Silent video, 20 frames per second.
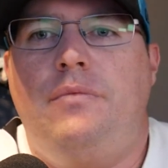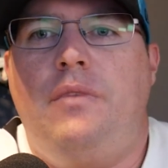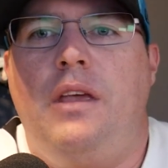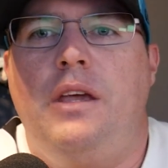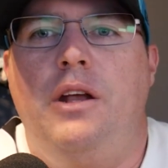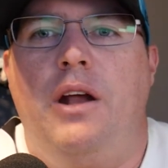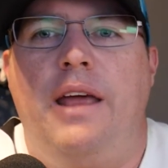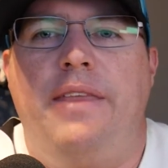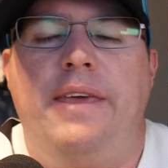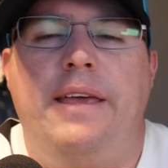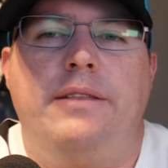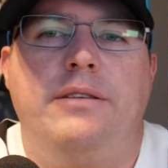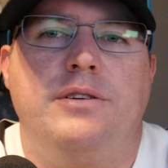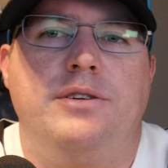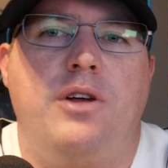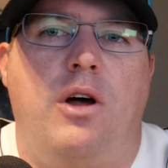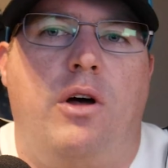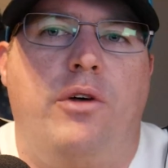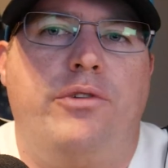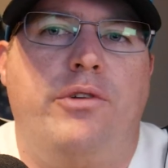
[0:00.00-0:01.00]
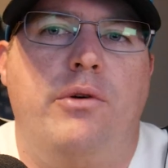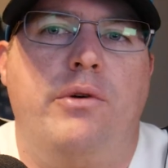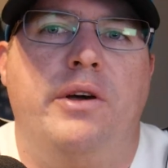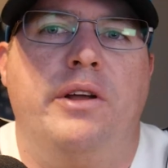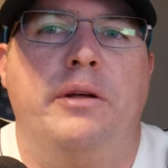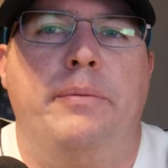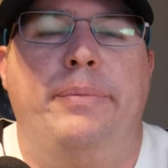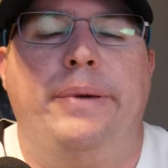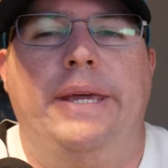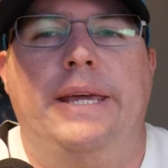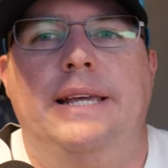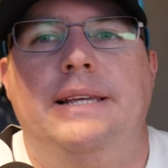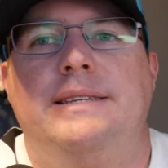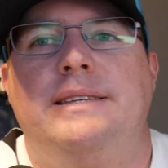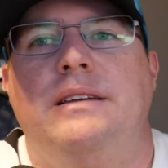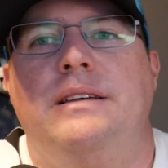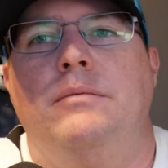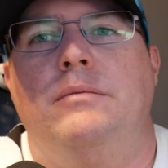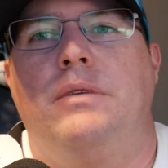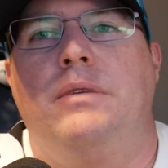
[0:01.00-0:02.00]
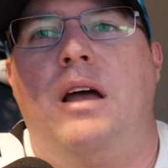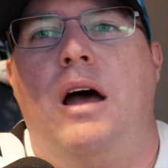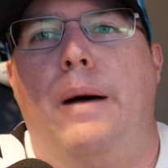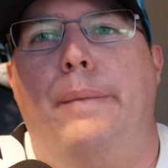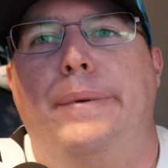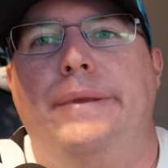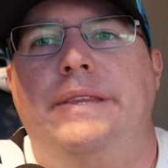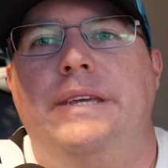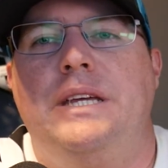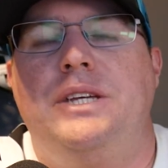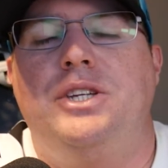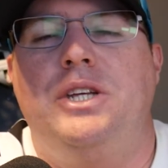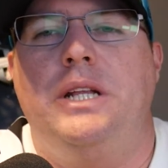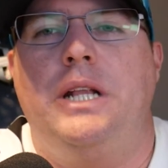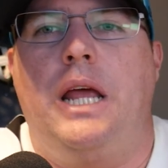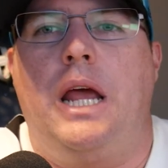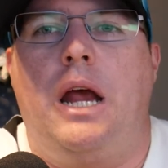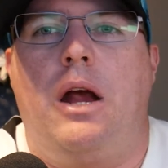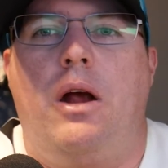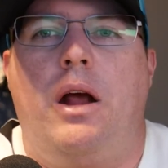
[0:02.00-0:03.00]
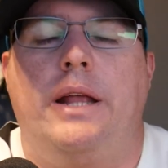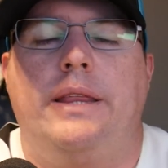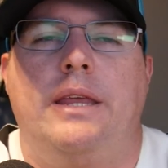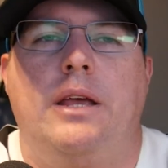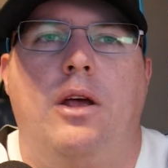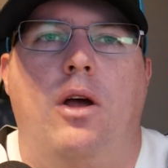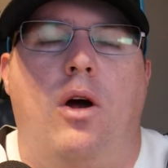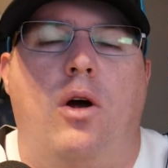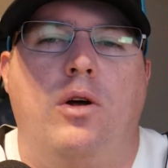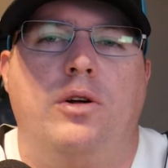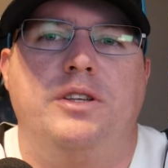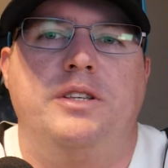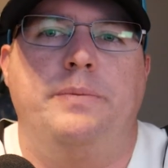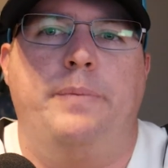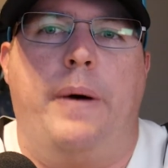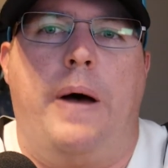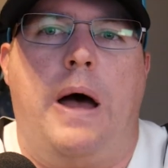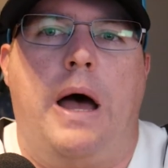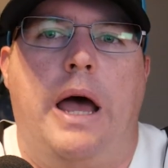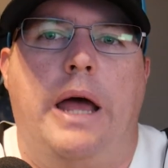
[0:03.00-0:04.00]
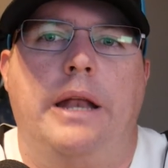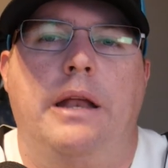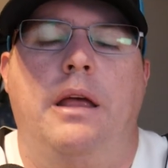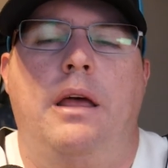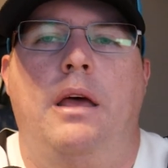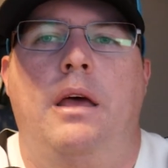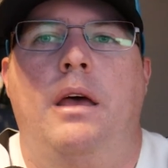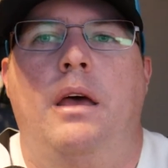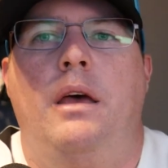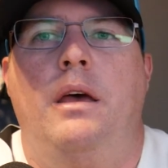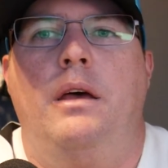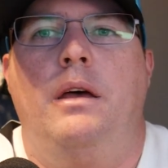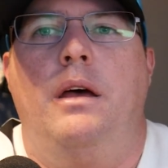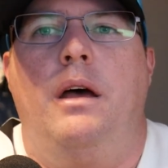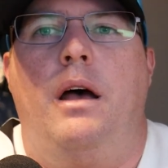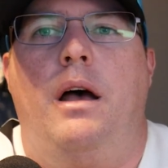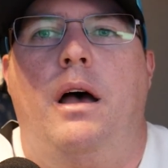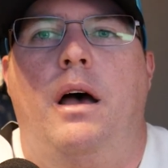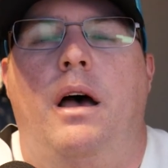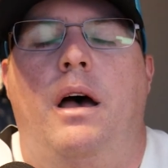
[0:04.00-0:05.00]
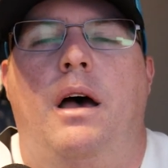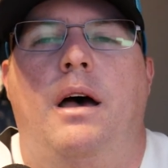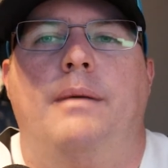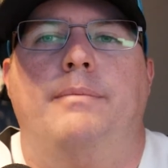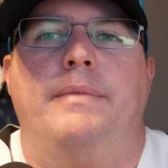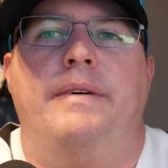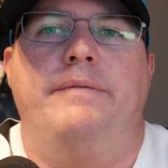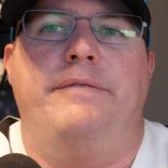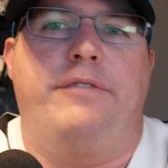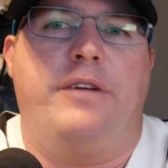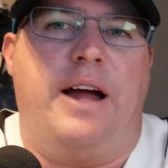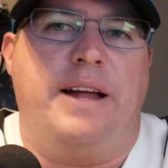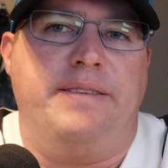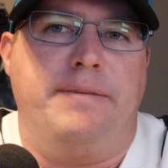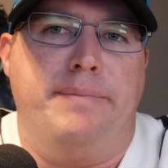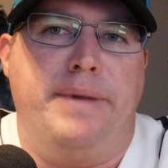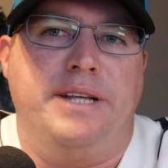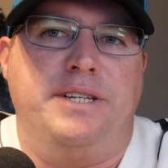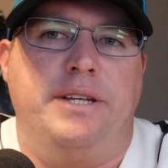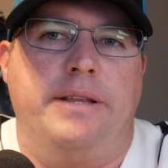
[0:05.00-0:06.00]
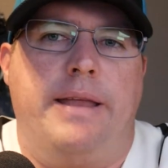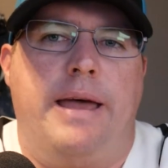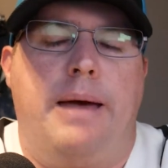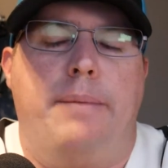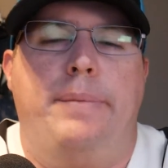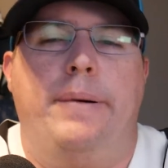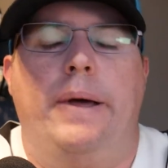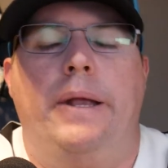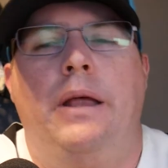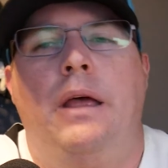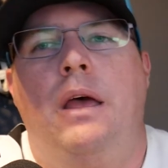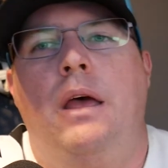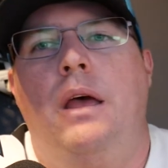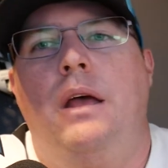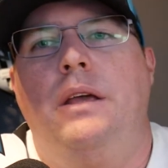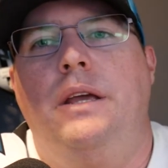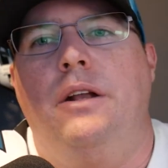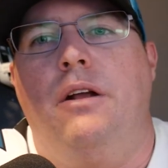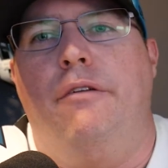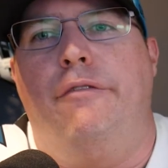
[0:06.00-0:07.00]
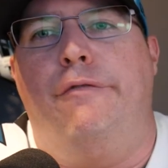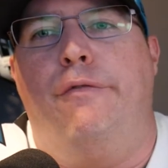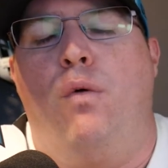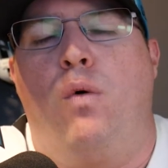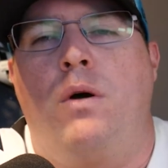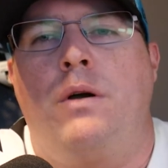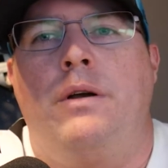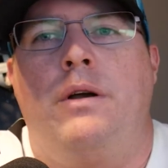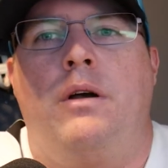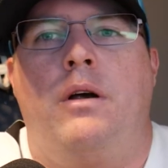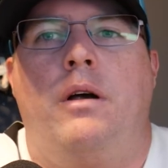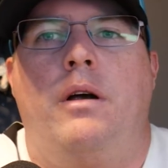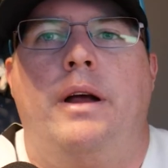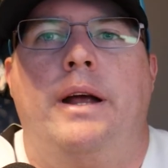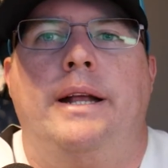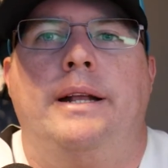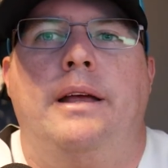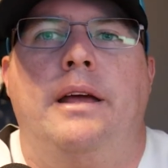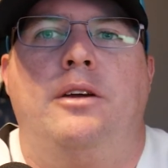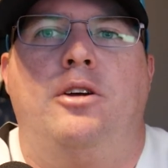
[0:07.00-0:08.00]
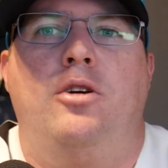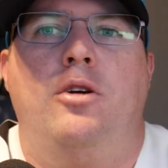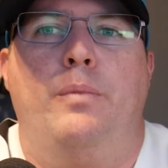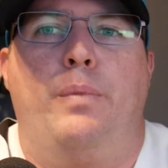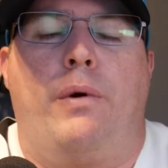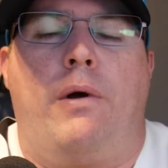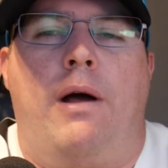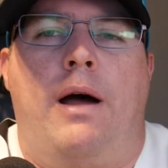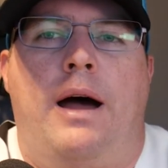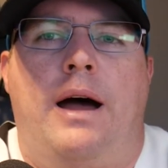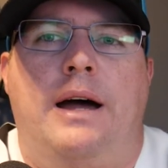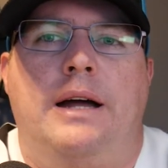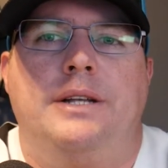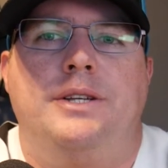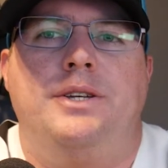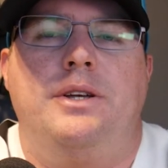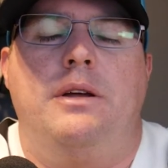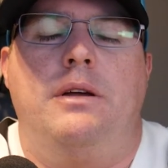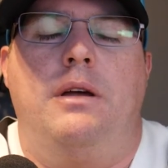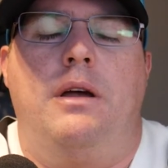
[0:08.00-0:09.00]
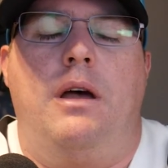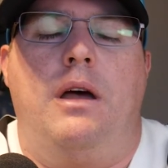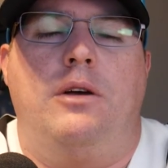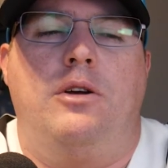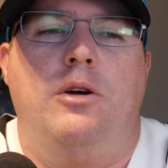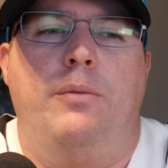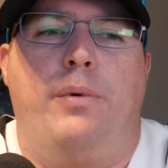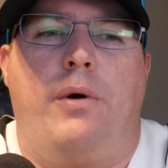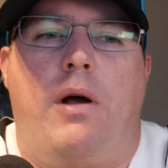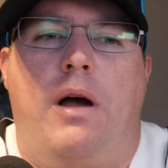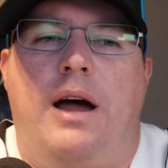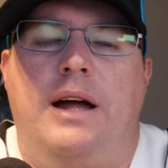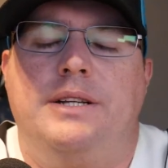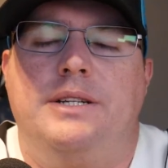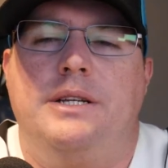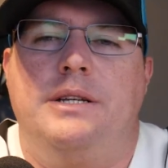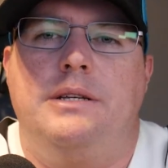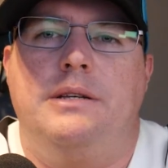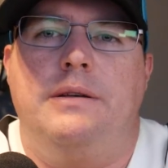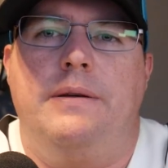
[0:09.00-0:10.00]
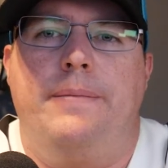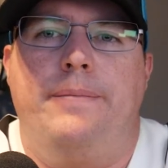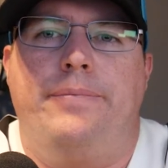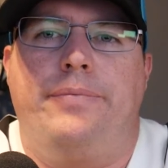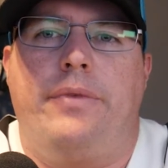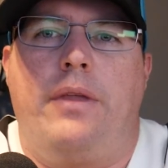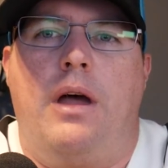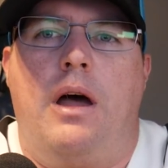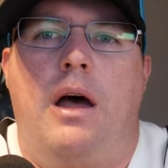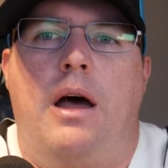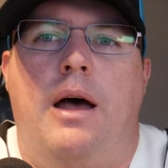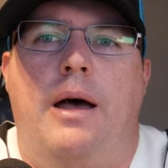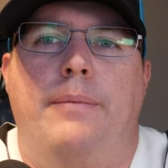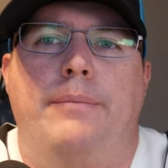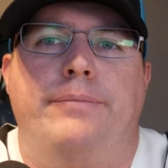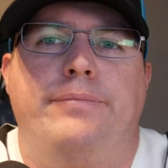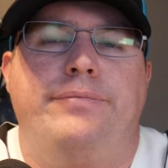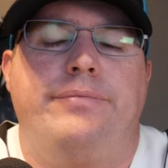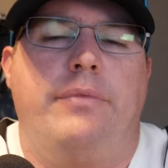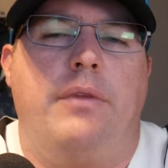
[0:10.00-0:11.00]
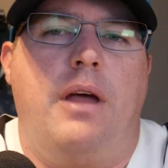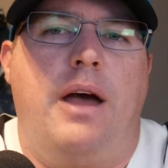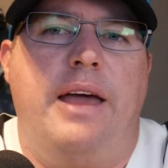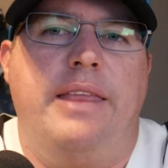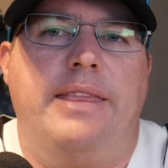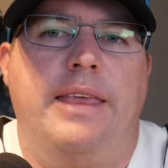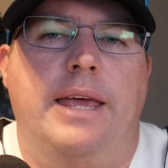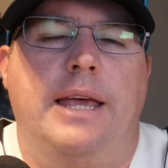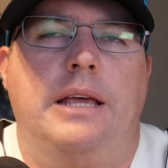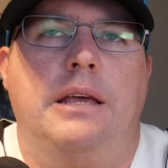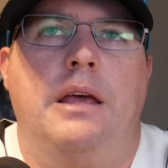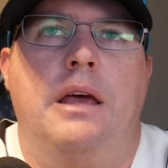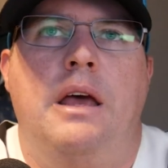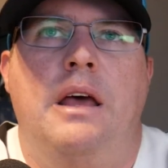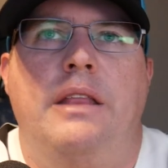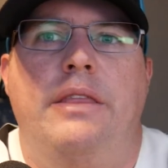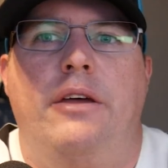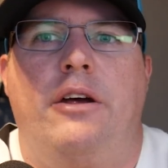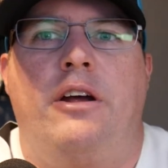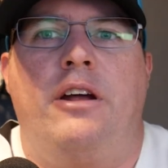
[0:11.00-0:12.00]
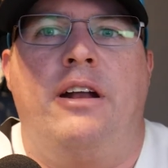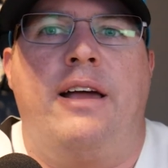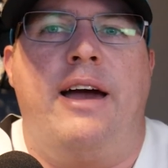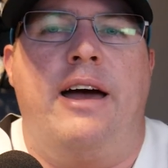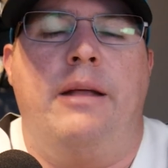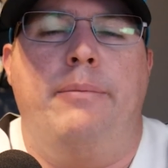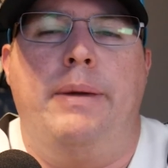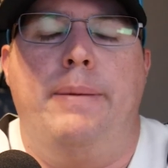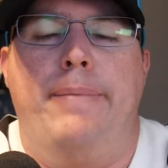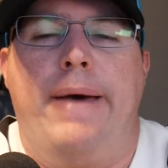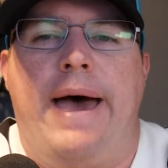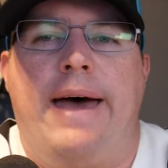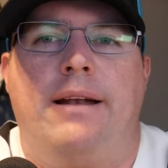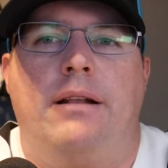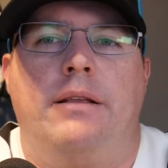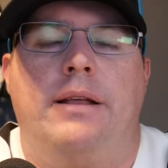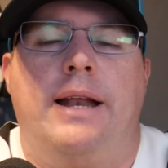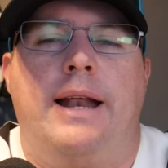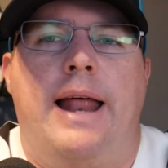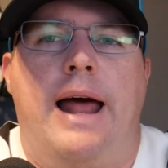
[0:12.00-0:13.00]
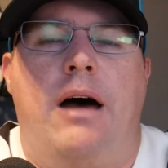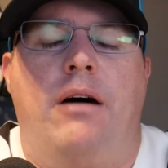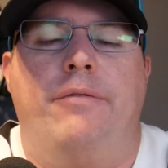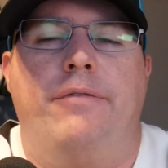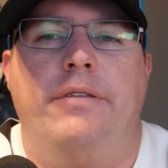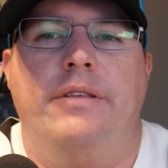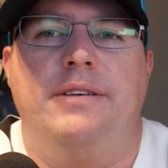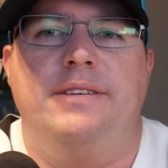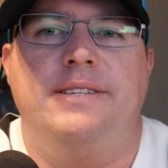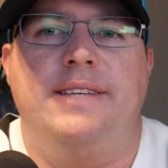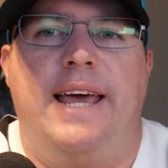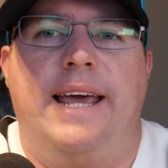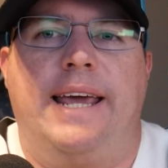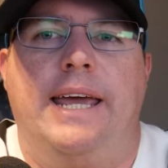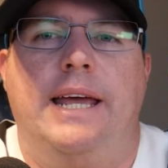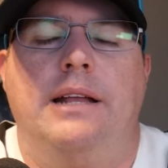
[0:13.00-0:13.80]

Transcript: think there's also going to be some competition there at the guard spot. Forgot to mention that, but Fortner and Cooper Hodges. I think they're going to kind of be battling it out for the second